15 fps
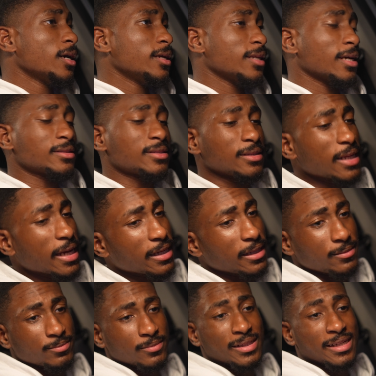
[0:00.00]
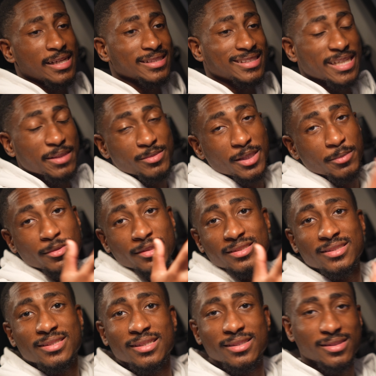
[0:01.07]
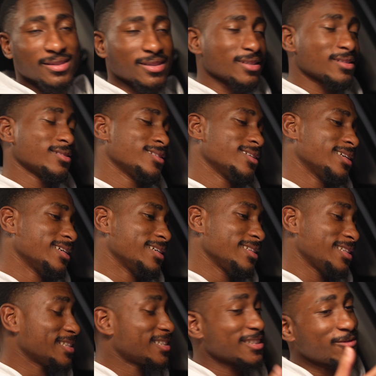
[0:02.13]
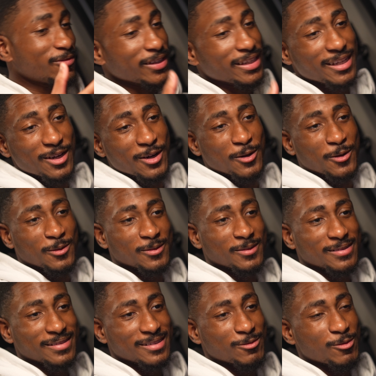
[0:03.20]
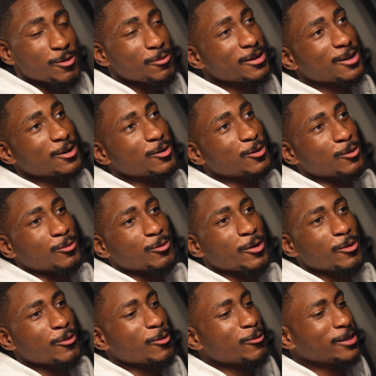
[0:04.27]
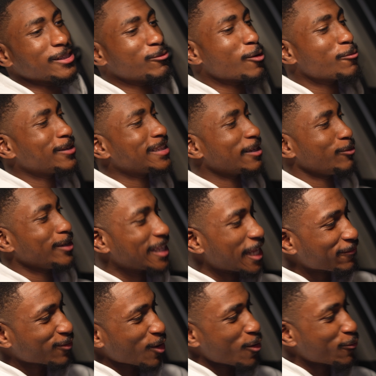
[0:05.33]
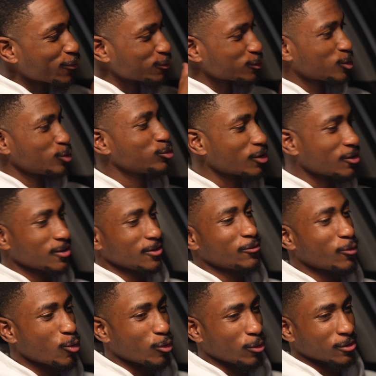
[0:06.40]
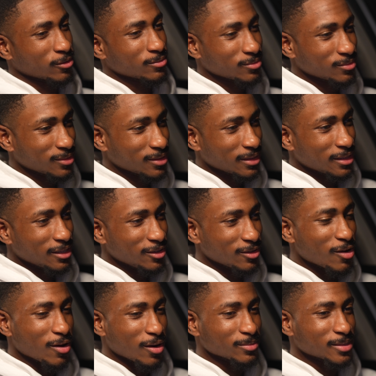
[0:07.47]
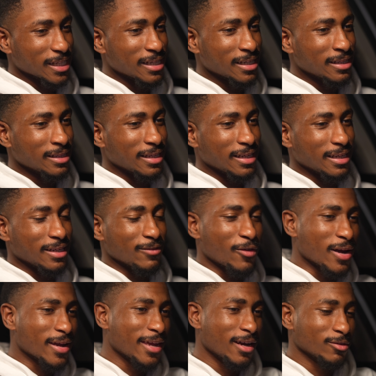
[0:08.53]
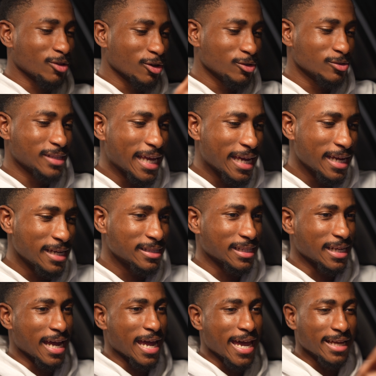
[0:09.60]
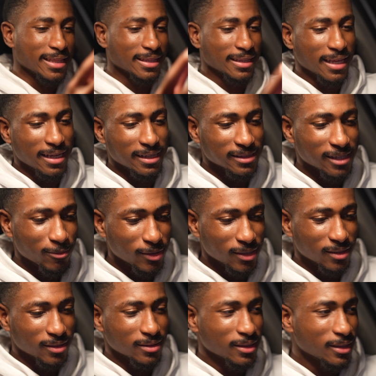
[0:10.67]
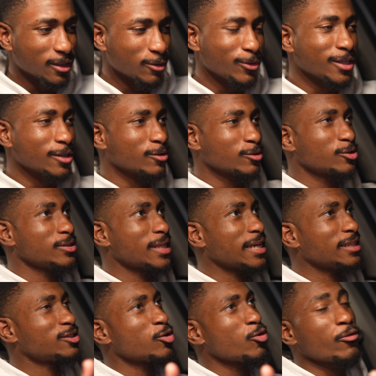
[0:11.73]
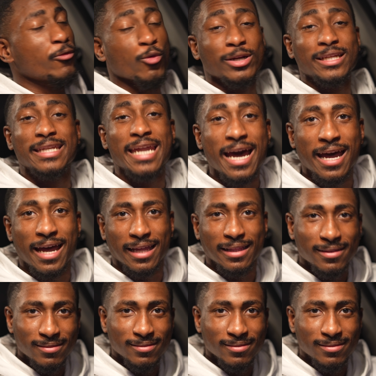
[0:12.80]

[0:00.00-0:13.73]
Now today is September the 6th. This is video. What we on? What what we what we we left off on 234. You know what I'm saying? And if I count those days and I add the days that we done did, we on day 249.